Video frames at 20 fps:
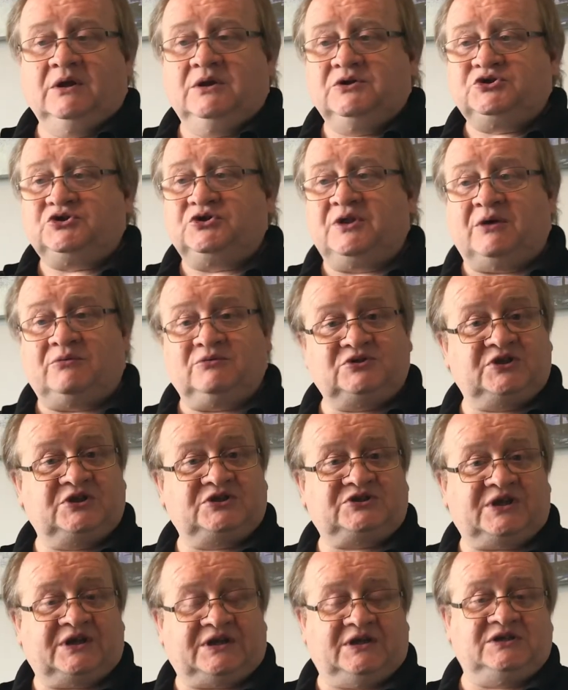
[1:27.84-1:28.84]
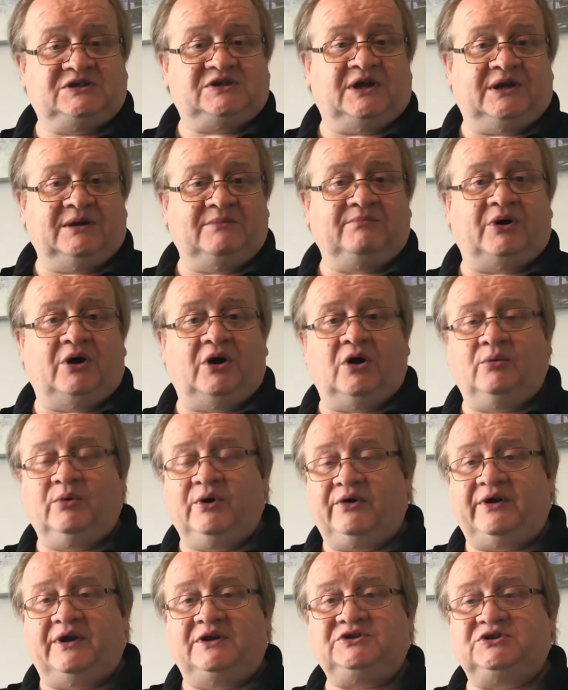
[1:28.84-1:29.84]
So that was the second time bar
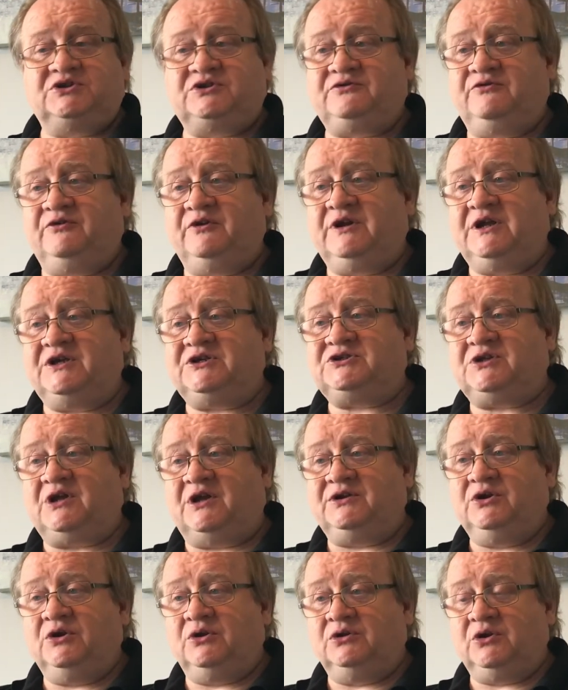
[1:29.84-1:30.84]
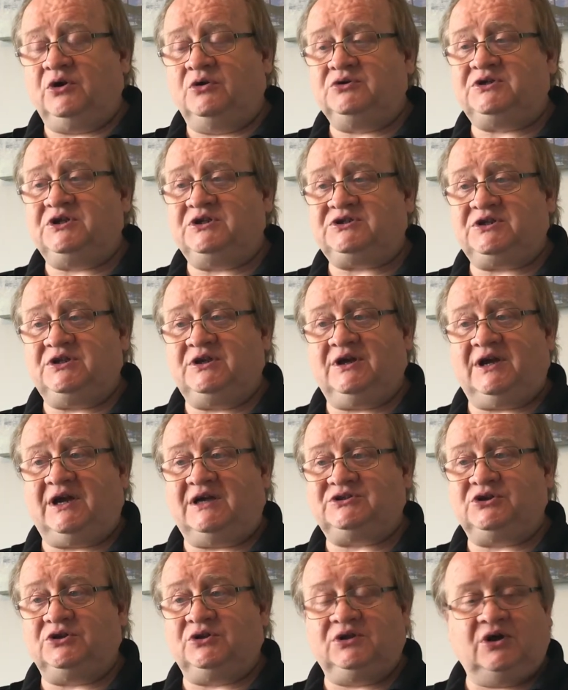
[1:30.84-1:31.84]
where I just finished, and you'll notice that it
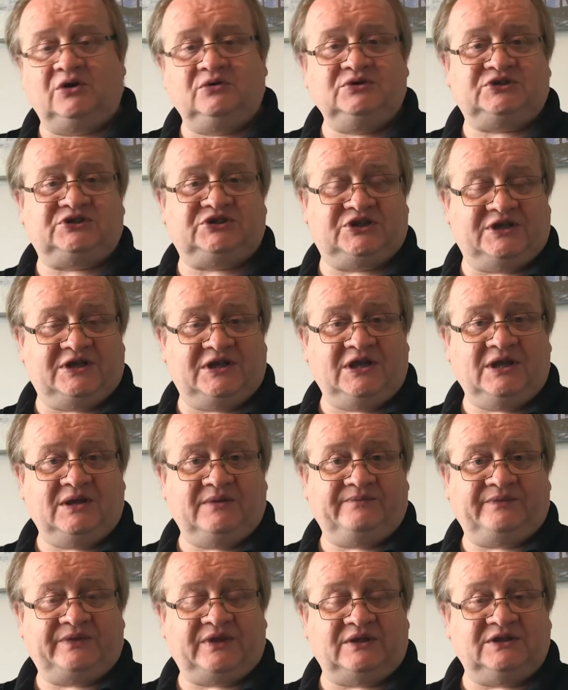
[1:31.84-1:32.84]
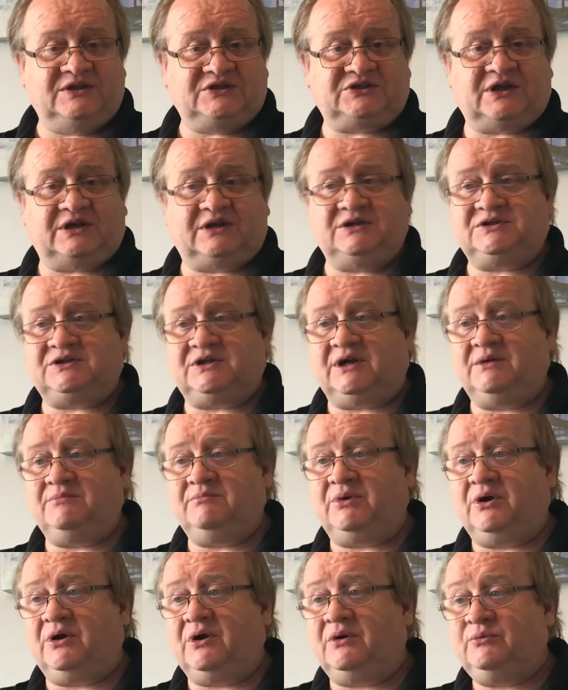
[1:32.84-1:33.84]
has a low C in the second time
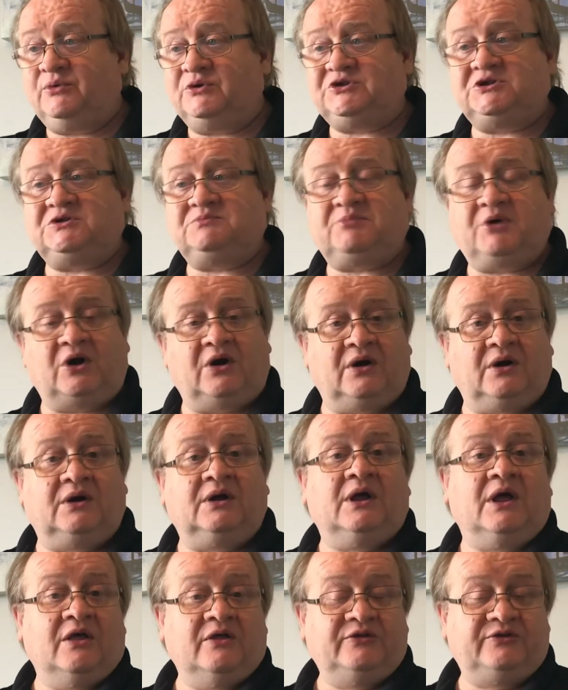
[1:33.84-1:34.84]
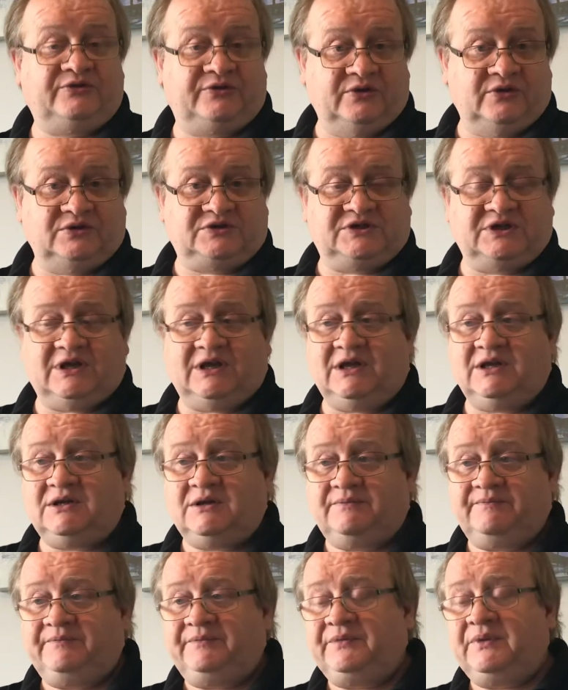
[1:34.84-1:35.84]
bar, which is bar
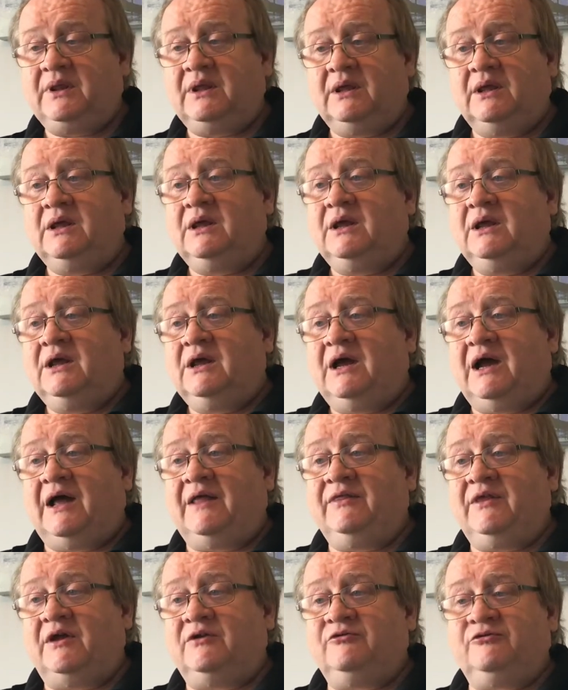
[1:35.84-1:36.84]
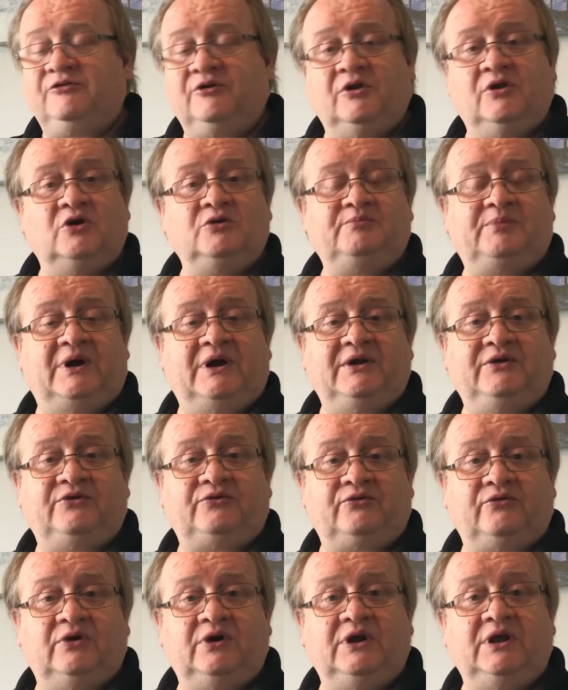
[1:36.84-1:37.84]
13, and then followed by
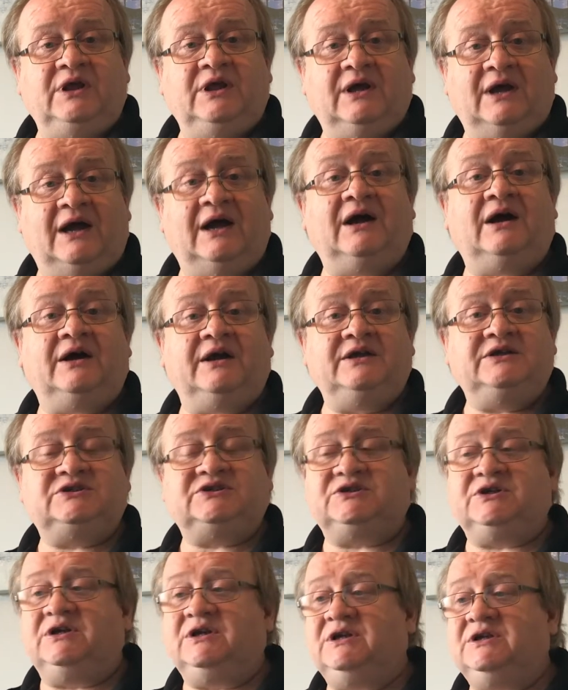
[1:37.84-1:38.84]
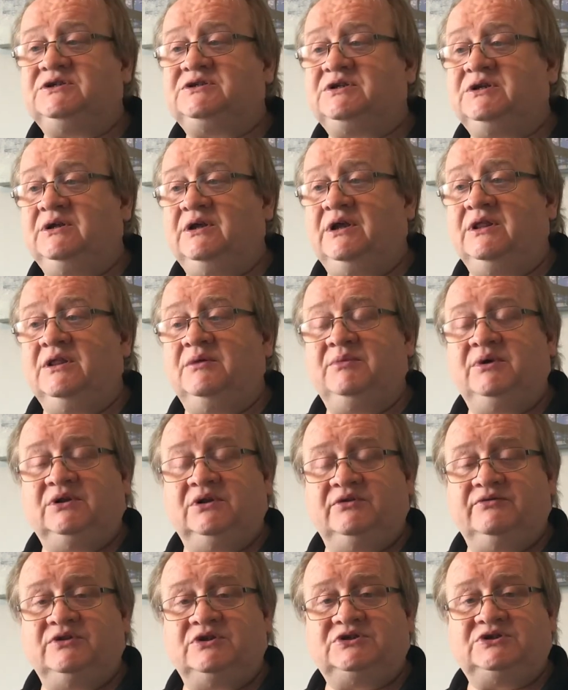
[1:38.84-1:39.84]
3 high C's in the middle
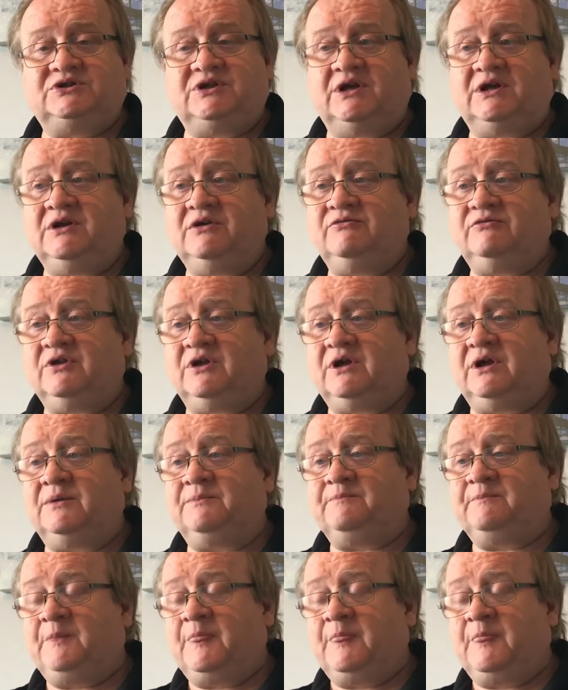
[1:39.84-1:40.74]
of the stave there.